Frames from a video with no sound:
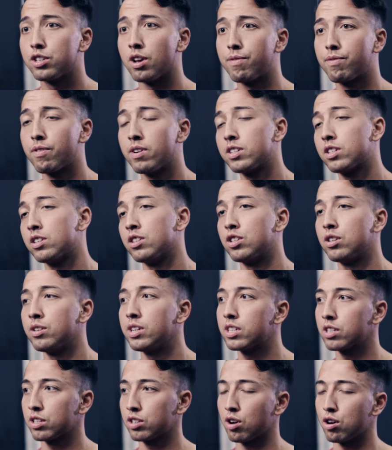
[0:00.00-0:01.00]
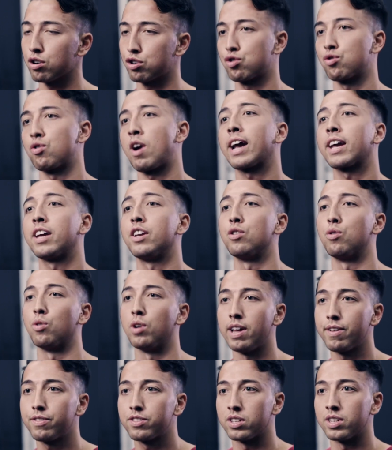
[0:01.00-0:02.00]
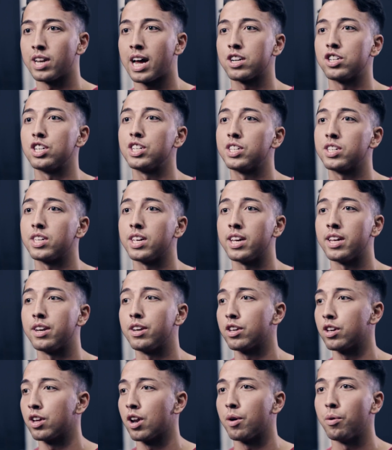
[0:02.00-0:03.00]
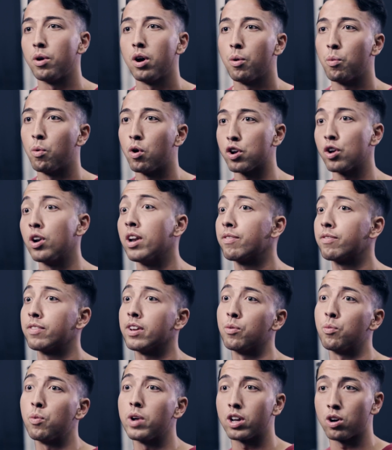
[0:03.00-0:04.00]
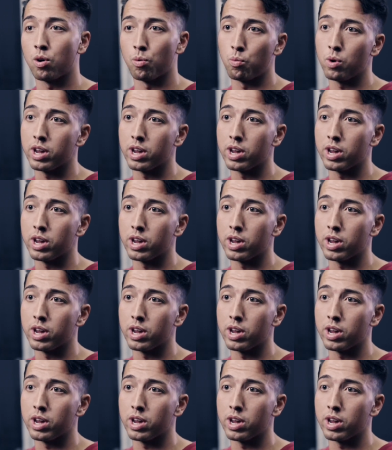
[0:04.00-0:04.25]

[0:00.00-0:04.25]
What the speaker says: So for instance, you need to start tracking your lifts and actually seeing, what you're lifting week on